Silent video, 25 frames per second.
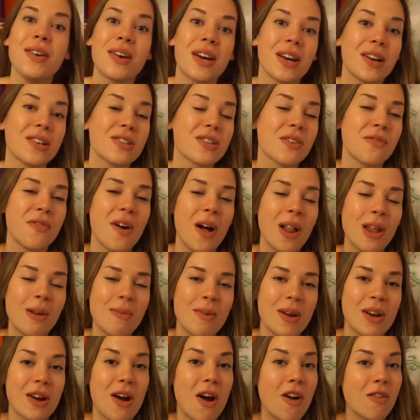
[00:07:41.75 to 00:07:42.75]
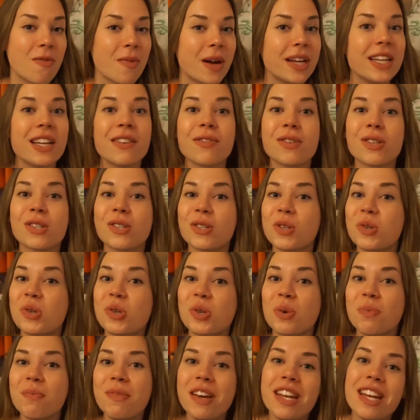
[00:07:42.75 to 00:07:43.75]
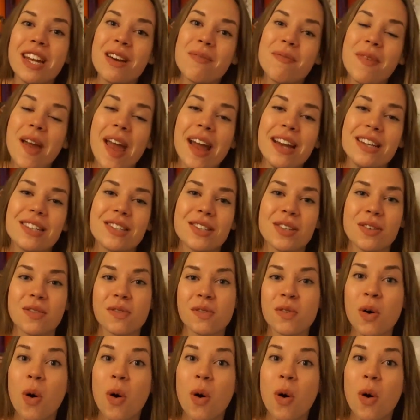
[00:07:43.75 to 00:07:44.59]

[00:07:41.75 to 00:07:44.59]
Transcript: You can also follow me on all of my different social media pages.